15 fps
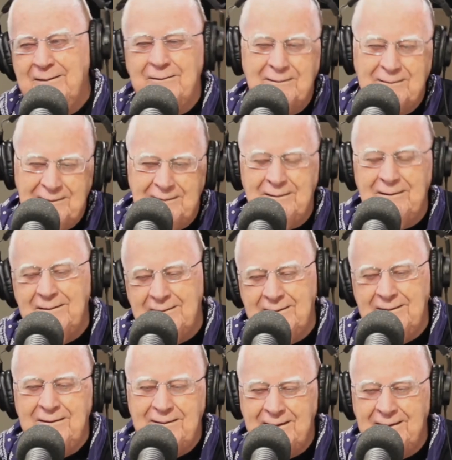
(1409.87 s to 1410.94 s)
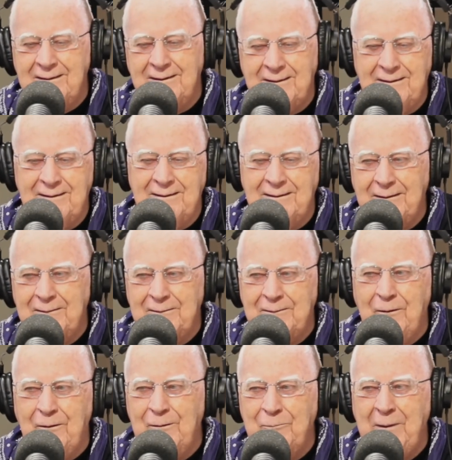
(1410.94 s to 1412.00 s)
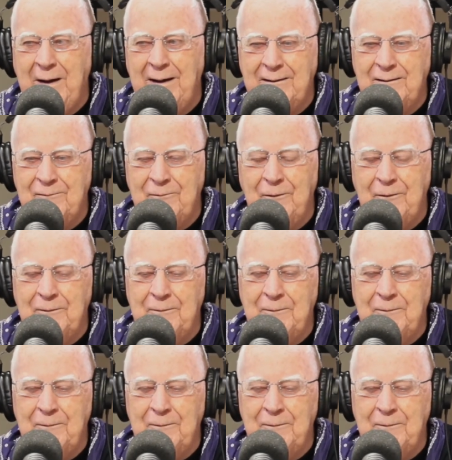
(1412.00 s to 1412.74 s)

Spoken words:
There was, going back and forth.